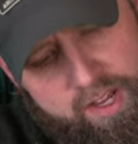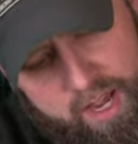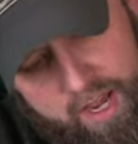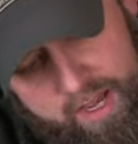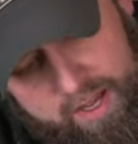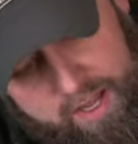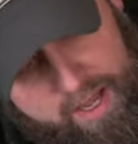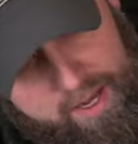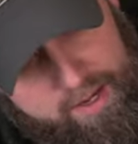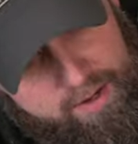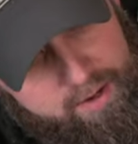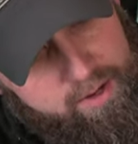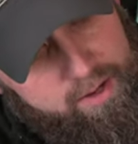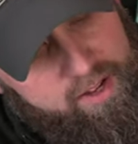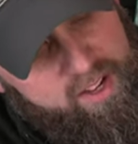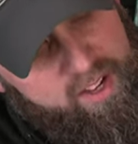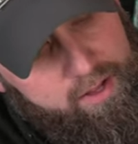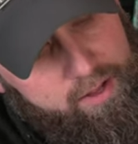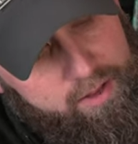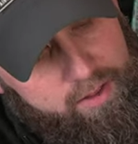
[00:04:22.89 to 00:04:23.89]
And then
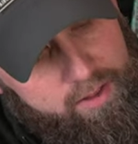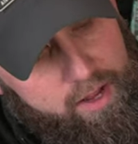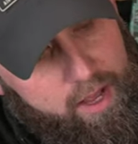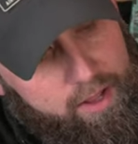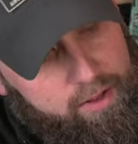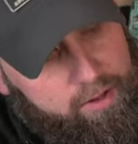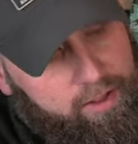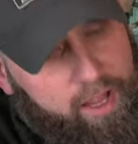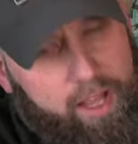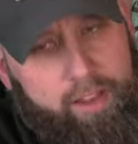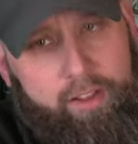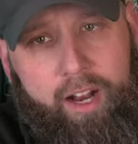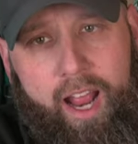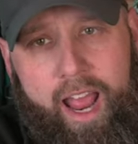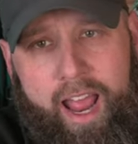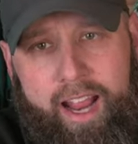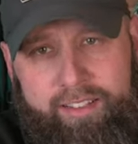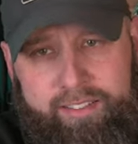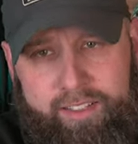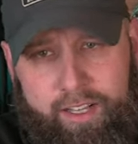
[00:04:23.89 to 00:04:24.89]
the other leather
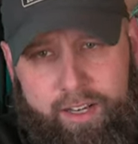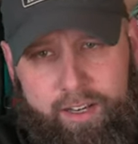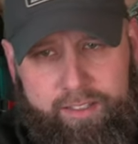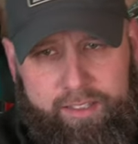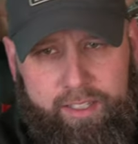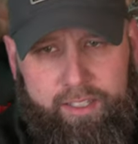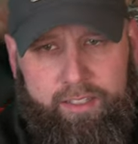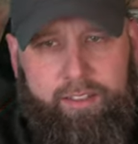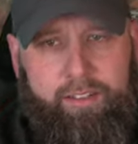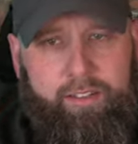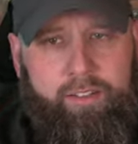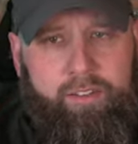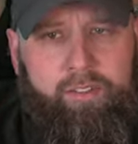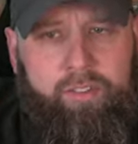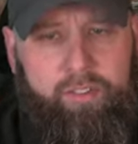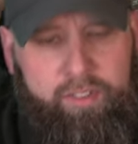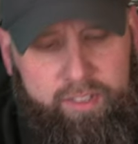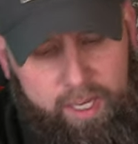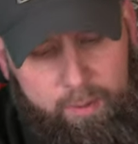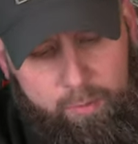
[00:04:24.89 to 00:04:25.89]
accent is it
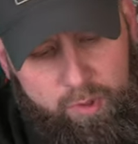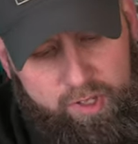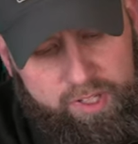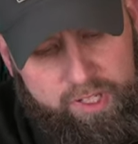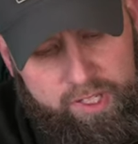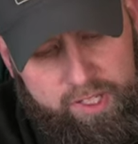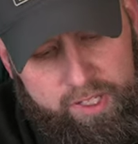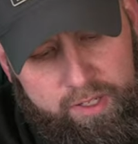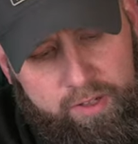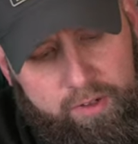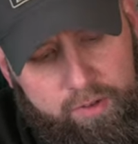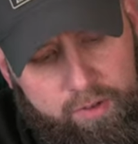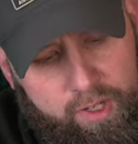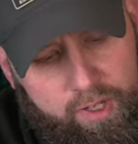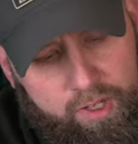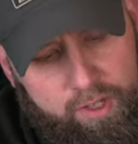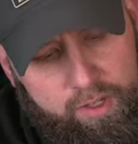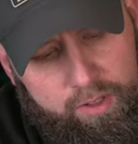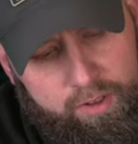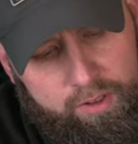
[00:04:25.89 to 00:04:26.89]
came with the
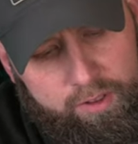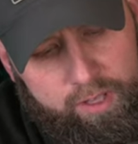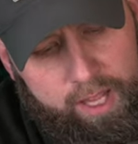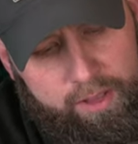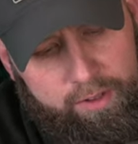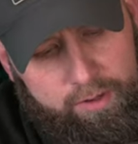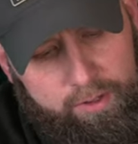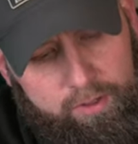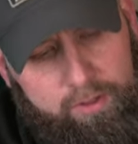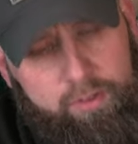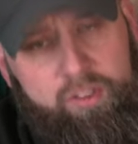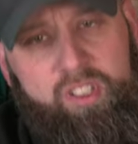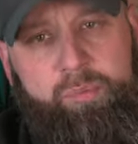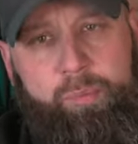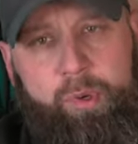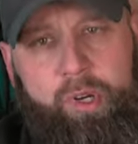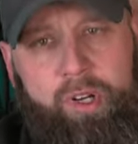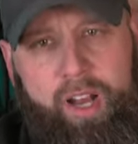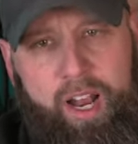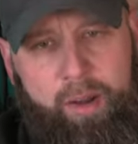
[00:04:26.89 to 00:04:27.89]
leather
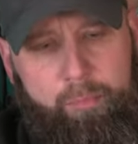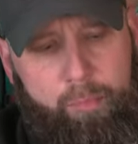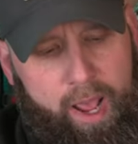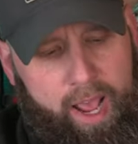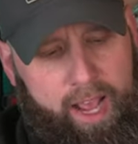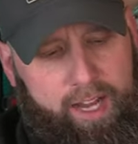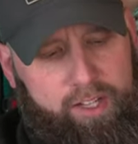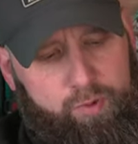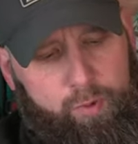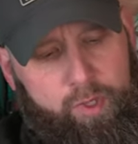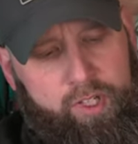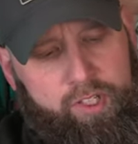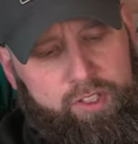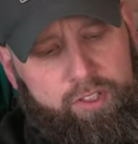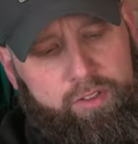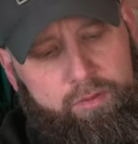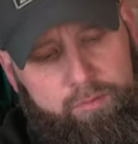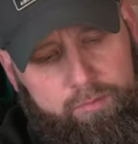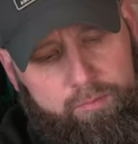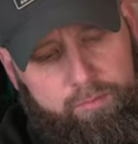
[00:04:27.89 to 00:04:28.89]
spearhead patch, which
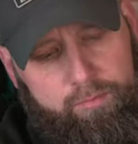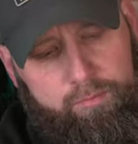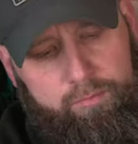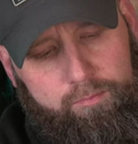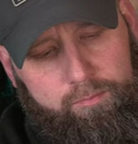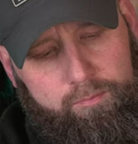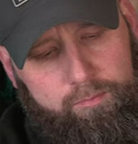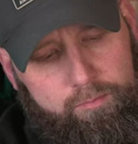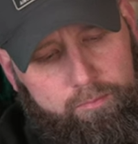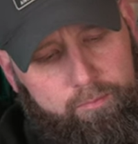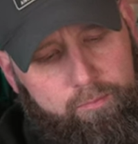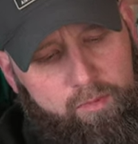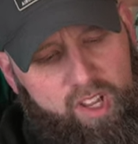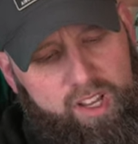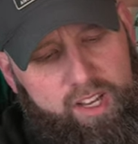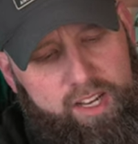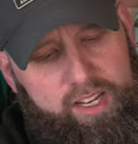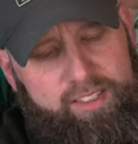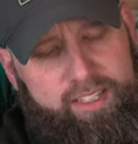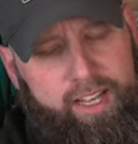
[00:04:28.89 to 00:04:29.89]

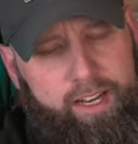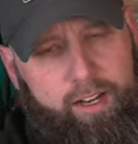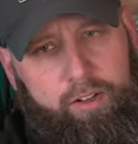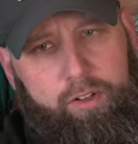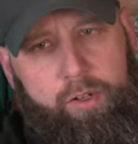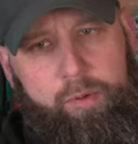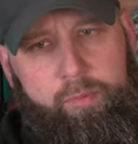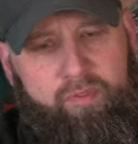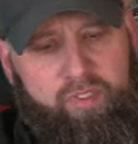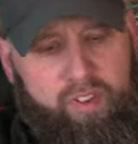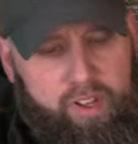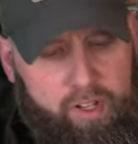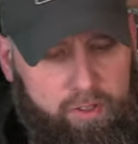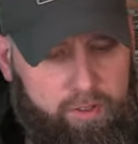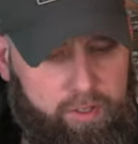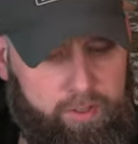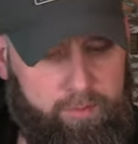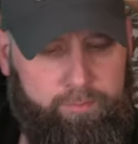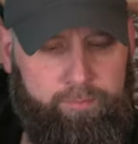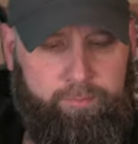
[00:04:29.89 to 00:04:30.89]
is on a loop
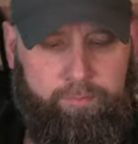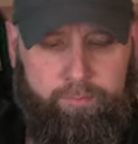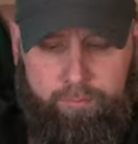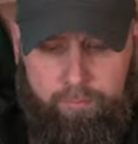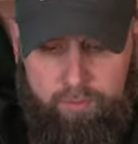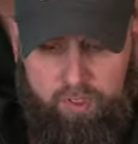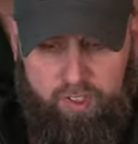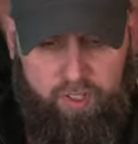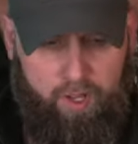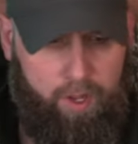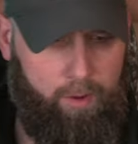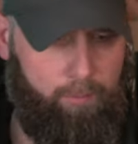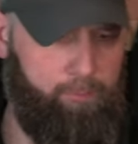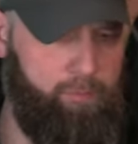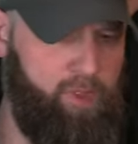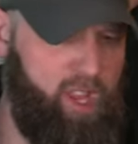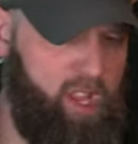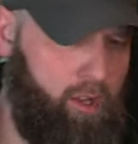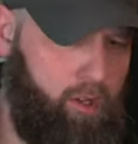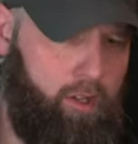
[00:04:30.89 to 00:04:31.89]
field. So
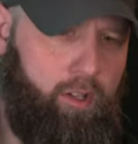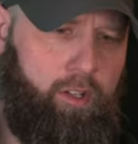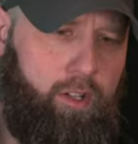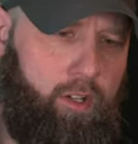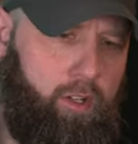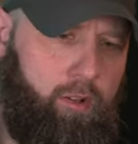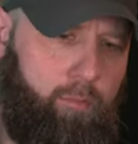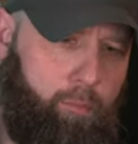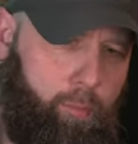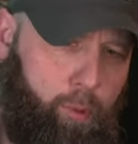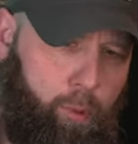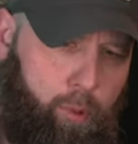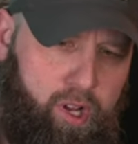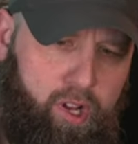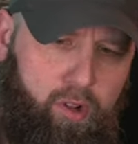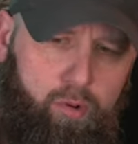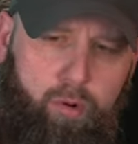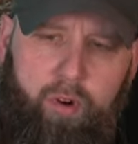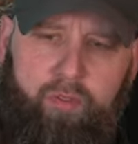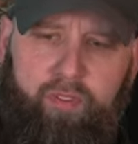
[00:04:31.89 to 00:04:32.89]
pretty
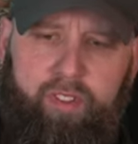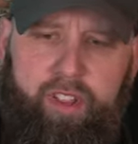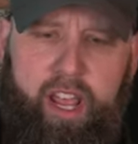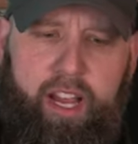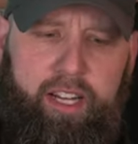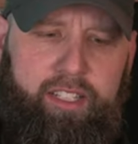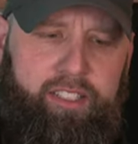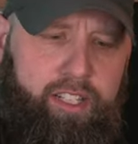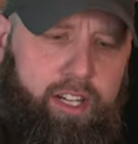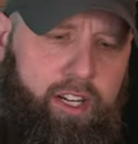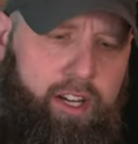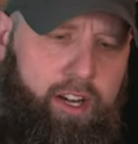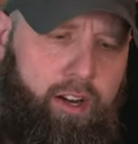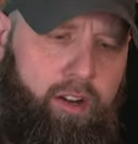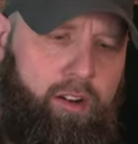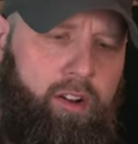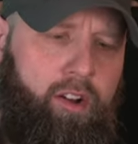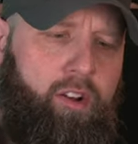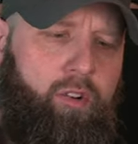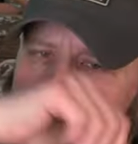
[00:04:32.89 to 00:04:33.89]
cool for the
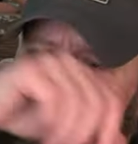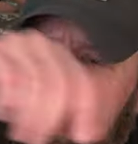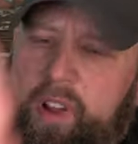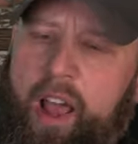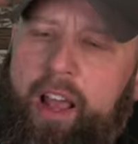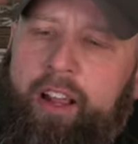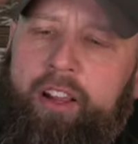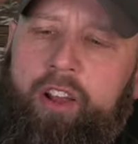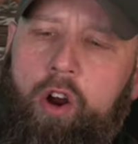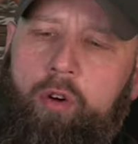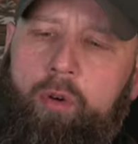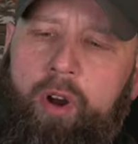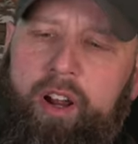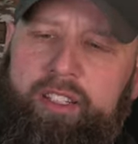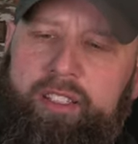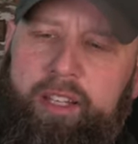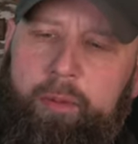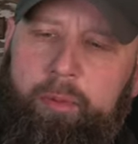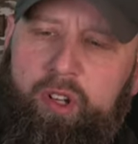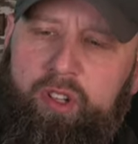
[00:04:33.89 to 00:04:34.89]
exterior. We've got
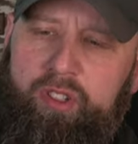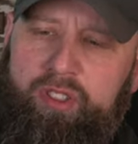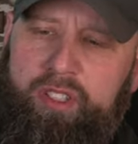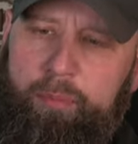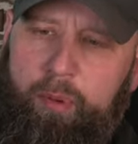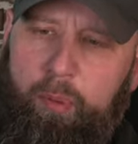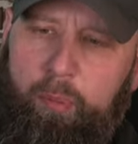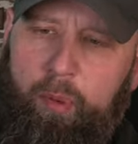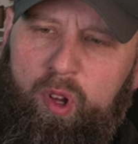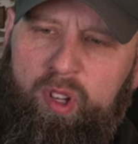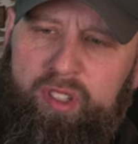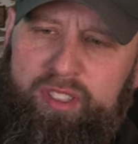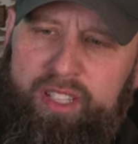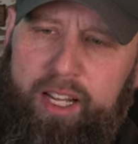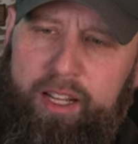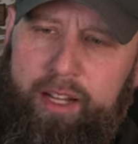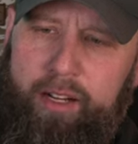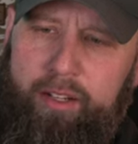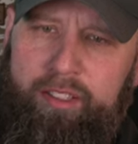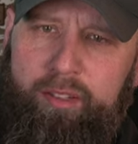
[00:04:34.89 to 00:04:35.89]
GORUCK's typical zipper pulls
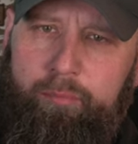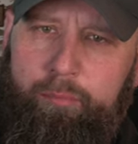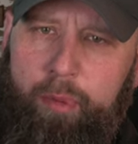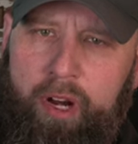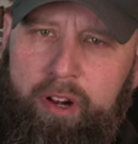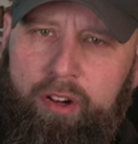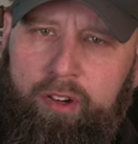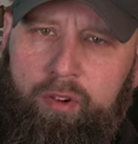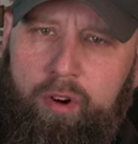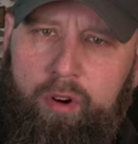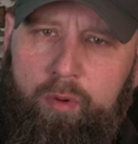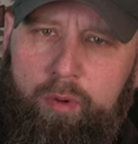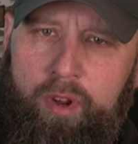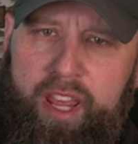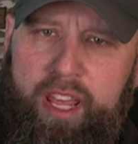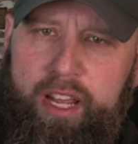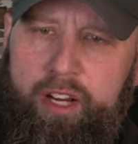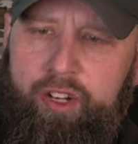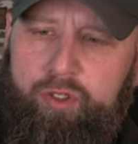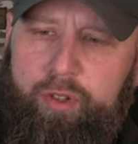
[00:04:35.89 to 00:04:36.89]
on there, some paracord with
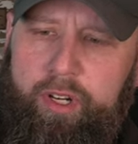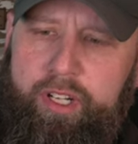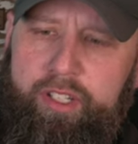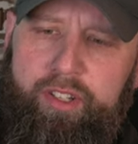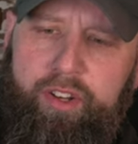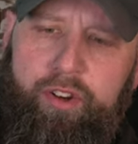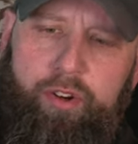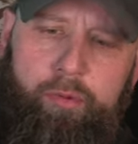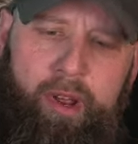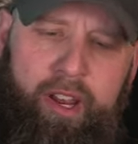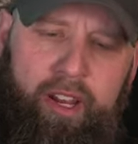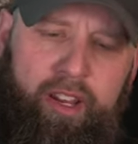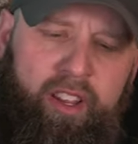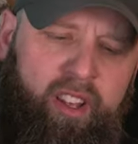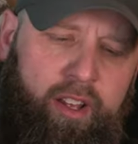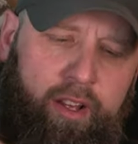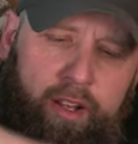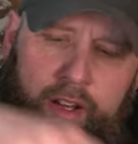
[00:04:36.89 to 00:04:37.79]
heat shrink tubing.